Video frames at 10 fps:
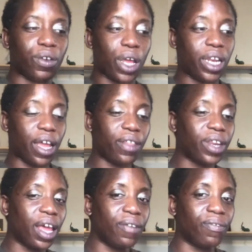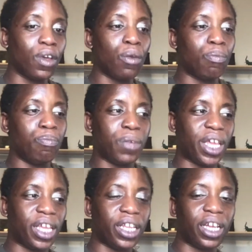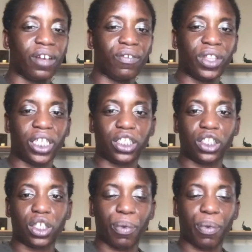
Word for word: okay, now that I've made a relationship,